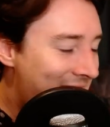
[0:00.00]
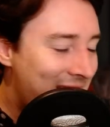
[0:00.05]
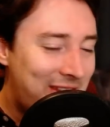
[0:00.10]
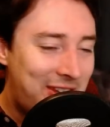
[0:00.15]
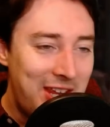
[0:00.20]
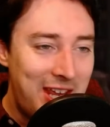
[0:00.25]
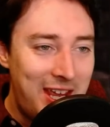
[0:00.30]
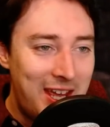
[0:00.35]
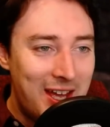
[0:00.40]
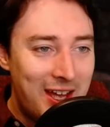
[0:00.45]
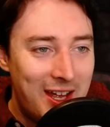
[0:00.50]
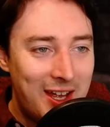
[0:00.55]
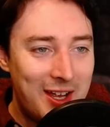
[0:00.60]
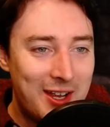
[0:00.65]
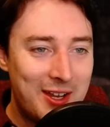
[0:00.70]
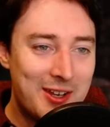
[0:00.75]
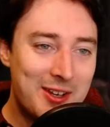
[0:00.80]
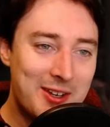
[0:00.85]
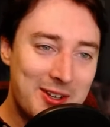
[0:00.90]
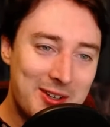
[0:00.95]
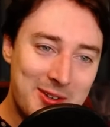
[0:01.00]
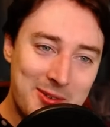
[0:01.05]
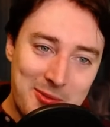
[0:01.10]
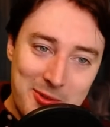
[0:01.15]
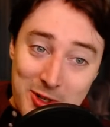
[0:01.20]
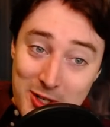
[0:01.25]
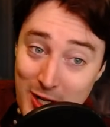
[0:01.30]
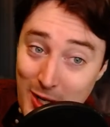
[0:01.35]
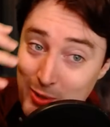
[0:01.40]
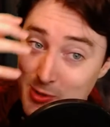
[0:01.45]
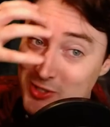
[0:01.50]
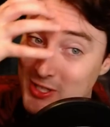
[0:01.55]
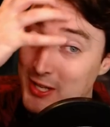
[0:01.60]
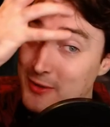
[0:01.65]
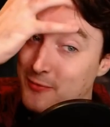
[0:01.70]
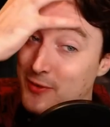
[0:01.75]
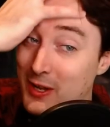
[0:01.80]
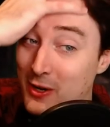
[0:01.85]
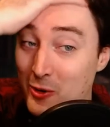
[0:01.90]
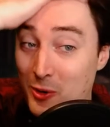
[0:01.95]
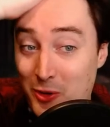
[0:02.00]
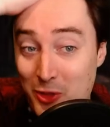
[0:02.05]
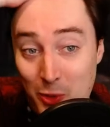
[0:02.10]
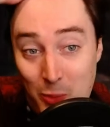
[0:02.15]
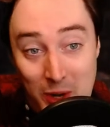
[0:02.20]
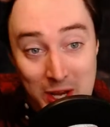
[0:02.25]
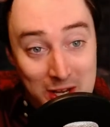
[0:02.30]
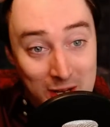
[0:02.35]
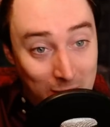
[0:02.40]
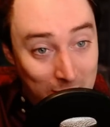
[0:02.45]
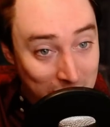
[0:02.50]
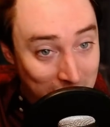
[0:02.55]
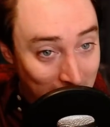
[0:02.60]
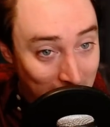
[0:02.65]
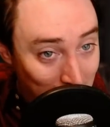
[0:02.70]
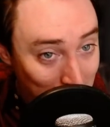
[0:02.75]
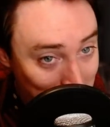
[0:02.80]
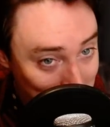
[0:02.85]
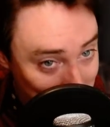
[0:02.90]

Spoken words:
The ghostly figure on the windowsill.